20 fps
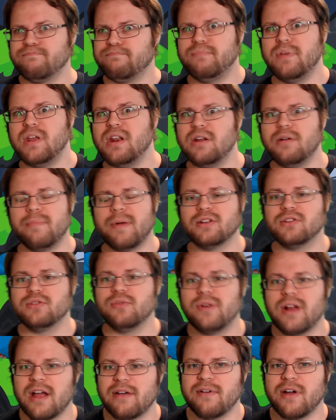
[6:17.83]
Beat it in about
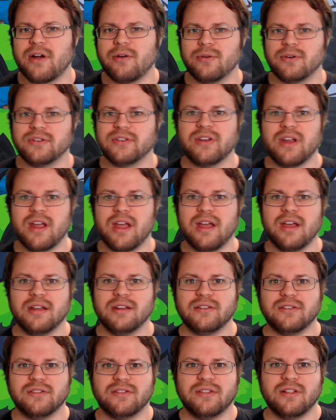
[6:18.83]
2.5 hours.
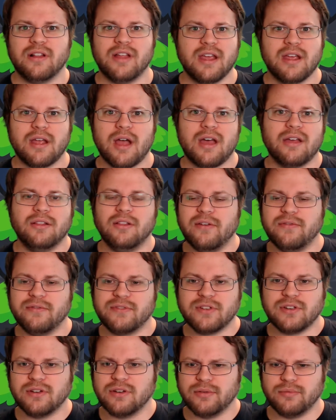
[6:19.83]
And like, I'd love
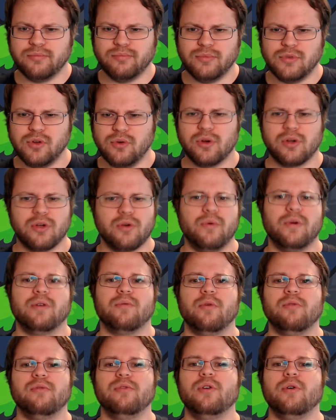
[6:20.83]
to do a
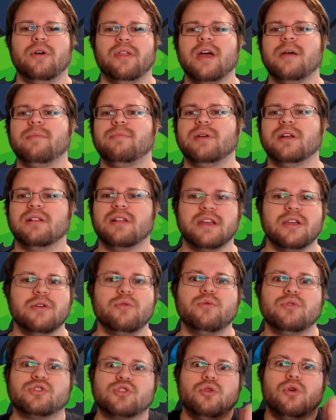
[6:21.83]
quick review on that, being like, it
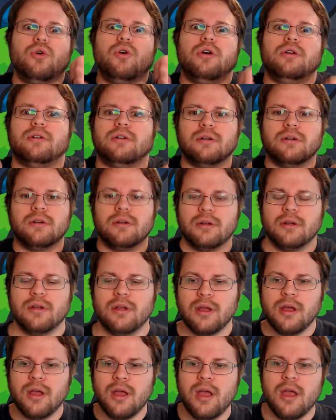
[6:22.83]
was good.
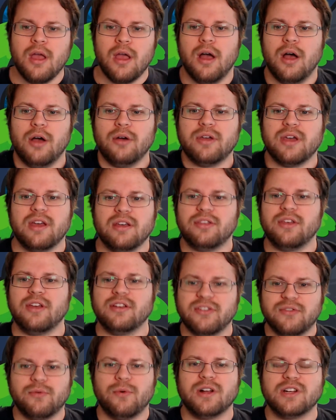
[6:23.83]
Okay,
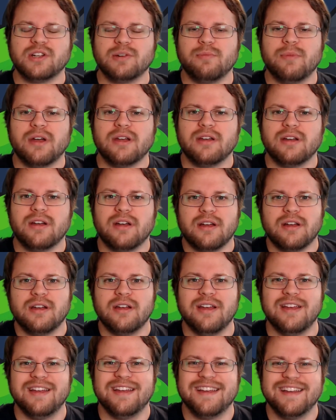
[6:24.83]
thanks for watching my
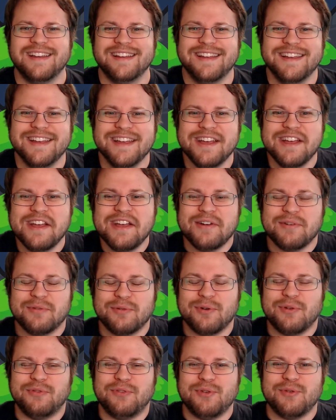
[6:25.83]

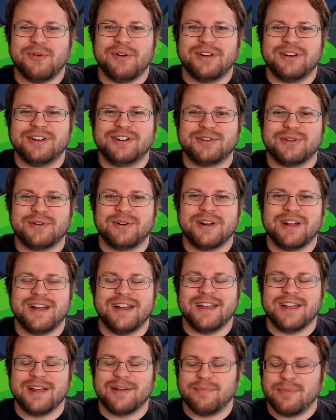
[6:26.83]
review on a short
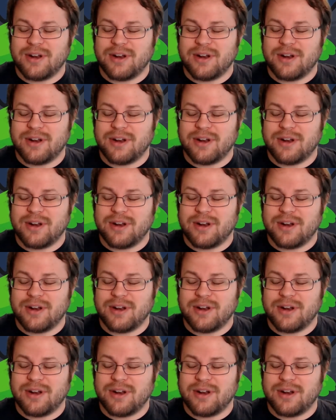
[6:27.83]
hike.